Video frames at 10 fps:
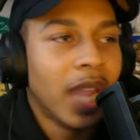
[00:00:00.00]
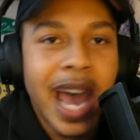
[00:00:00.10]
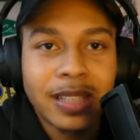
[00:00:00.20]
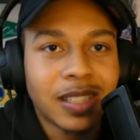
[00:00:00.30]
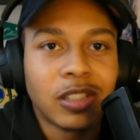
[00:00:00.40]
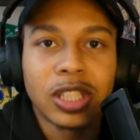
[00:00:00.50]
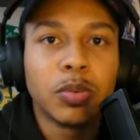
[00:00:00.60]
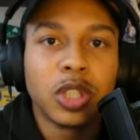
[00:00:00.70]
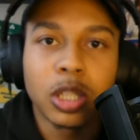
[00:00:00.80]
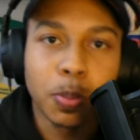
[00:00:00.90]
last year,
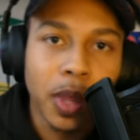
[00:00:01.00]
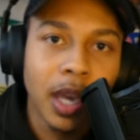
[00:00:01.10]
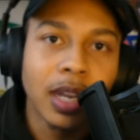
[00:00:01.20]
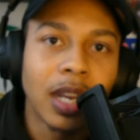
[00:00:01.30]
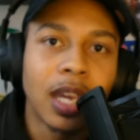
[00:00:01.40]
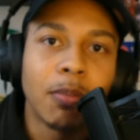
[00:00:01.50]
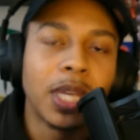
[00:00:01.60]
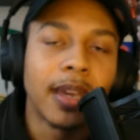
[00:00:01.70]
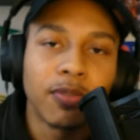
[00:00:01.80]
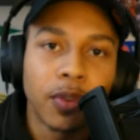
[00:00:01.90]
she was just playing in the
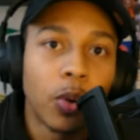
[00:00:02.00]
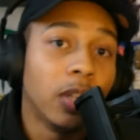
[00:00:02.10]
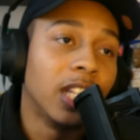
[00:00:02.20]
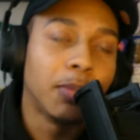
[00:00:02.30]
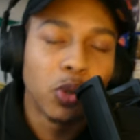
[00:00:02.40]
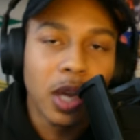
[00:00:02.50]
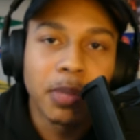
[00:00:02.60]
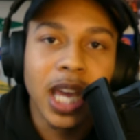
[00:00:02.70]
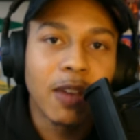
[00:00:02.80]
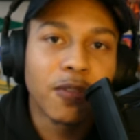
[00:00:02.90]
NBA or
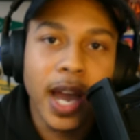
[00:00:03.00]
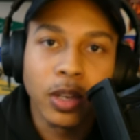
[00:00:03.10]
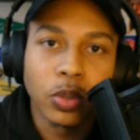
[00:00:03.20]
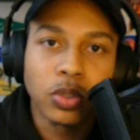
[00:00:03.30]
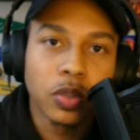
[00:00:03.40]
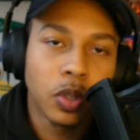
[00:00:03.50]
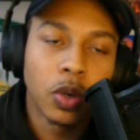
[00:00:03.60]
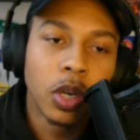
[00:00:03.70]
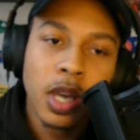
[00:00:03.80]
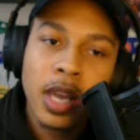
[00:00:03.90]
WNBA finals.
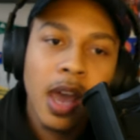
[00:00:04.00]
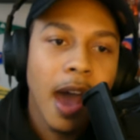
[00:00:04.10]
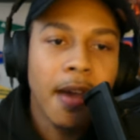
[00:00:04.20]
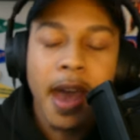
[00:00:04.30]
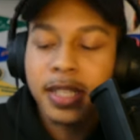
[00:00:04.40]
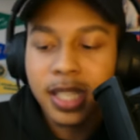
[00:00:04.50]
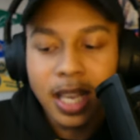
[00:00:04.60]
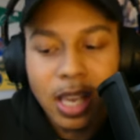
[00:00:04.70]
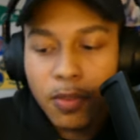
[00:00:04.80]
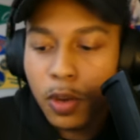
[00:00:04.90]
So I
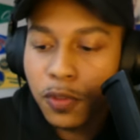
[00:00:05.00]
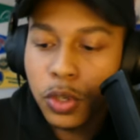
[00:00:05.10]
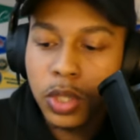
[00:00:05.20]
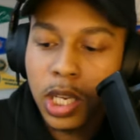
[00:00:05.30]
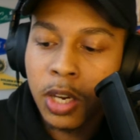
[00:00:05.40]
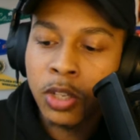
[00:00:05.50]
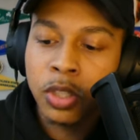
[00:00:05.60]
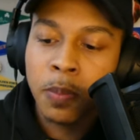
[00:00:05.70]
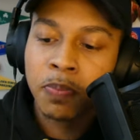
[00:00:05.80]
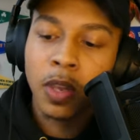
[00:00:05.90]
say give it a few
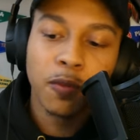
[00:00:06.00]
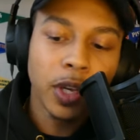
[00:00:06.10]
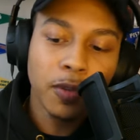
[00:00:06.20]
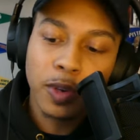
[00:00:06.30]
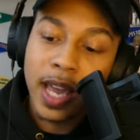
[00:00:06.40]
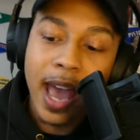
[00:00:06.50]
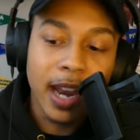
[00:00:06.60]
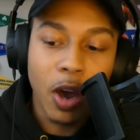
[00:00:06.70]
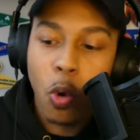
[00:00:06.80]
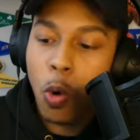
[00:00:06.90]
years. Fever, they
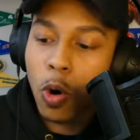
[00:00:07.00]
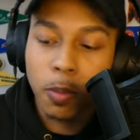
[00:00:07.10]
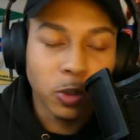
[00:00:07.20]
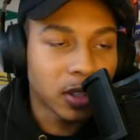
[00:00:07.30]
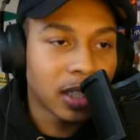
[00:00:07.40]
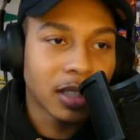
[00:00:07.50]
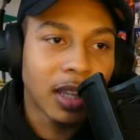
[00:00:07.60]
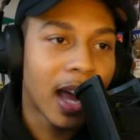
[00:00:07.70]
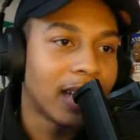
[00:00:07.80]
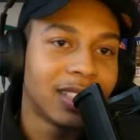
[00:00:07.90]
had a horrible
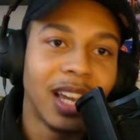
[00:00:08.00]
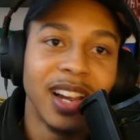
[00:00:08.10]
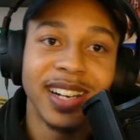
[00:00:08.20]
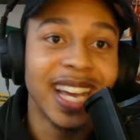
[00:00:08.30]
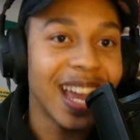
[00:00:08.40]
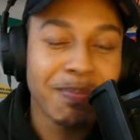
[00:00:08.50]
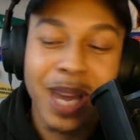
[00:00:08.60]
season last year. They